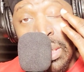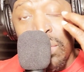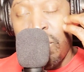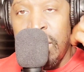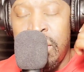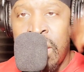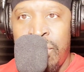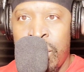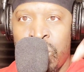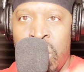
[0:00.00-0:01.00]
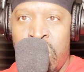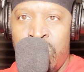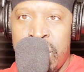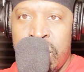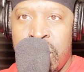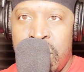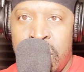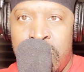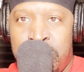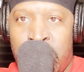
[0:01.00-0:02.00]
don't see nothing wrong with
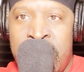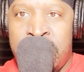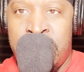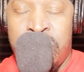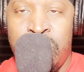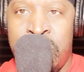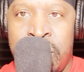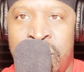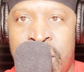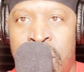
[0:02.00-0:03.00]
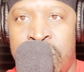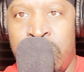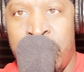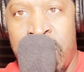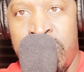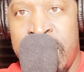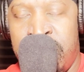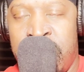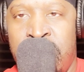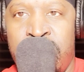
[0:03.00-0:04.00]
prostituting themselves around their
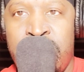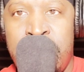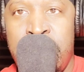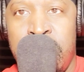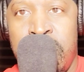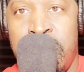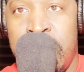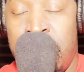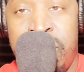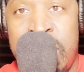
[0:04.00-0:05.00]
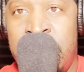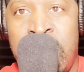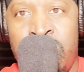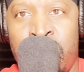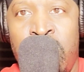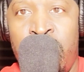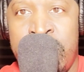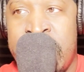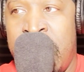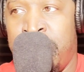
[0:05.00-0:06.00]
children. They don't see nothing wrong
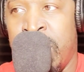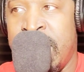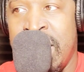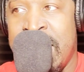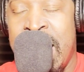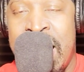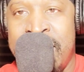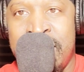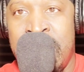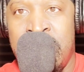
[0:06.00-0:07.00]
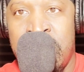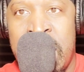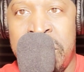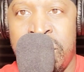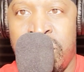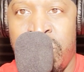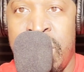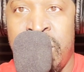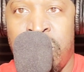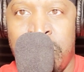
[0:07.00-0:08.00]
with that, bringing guys in and out of the
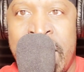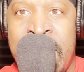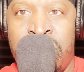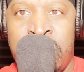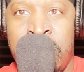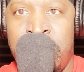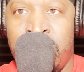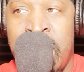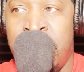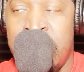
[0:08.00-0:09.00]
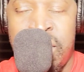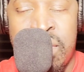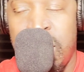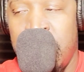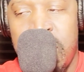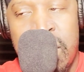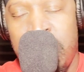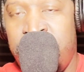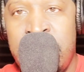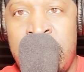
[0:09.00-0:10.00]
crib, smashing them around their children. They
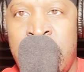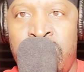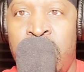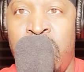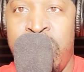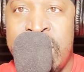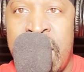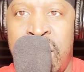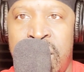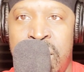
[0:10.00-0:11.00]
don't see nothing wrong with that.